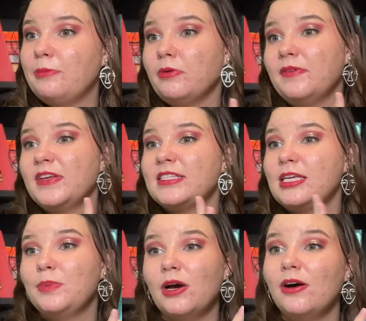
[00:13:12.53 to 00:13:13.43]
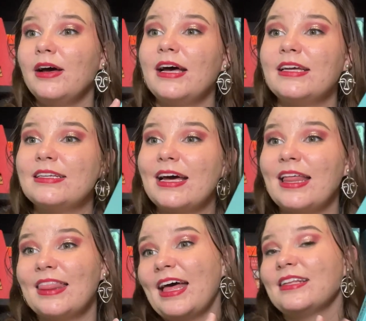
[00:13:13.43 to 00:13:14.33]
previous TBR and
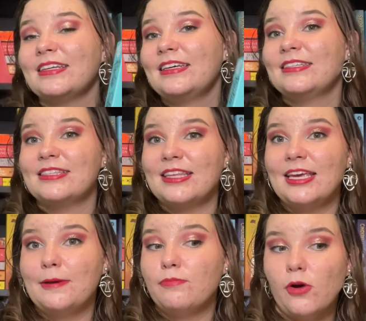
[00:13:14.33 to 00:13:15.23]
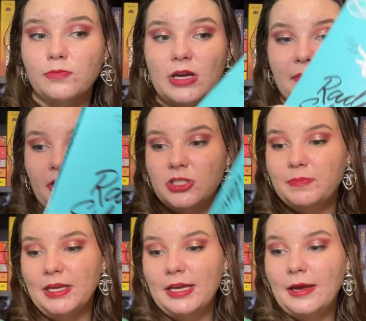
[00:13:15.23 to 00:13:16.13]
that is the prompt I'm going to
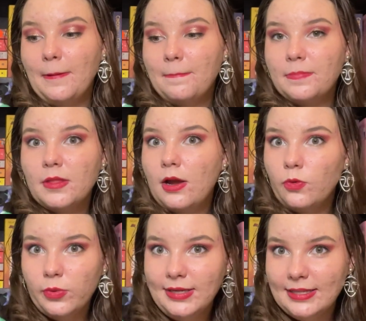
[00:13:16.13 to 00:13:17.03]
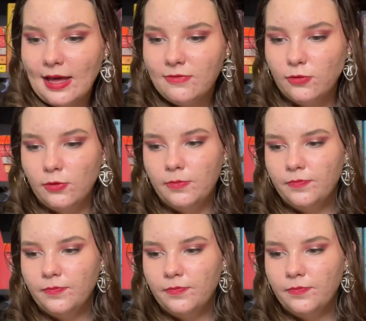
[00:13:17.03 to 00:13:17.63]
be reading that for.